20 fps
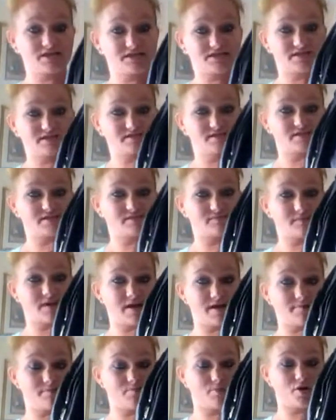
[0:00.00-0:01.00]
This is
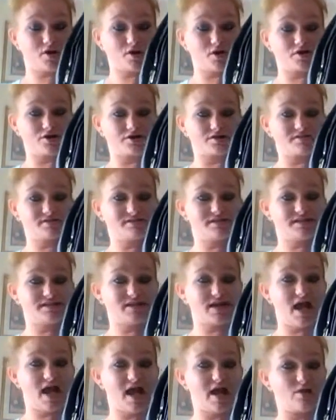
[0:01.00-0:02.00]
my purse,
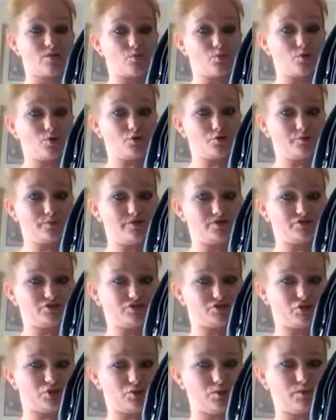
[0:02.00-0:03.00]
and I will be
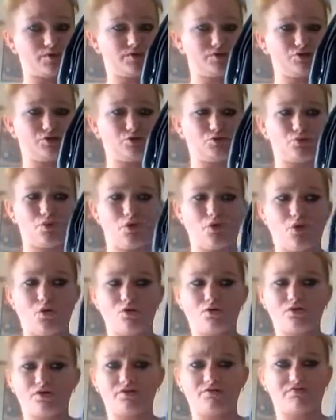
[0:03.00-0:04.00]
showing you
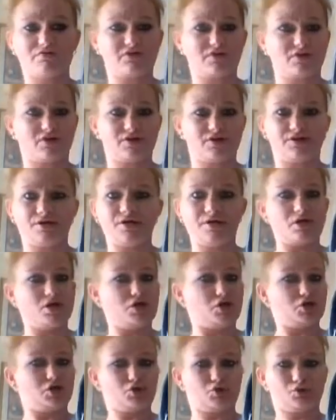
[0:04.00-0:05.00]
all of the
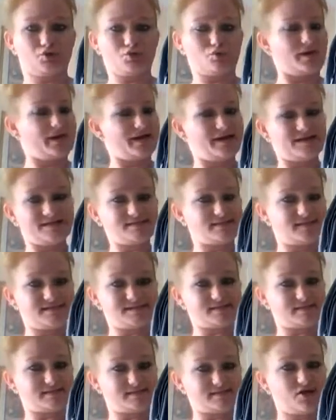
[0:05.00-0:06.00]
crazy
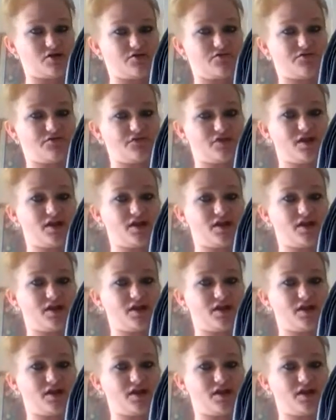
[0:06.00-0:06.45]
stuff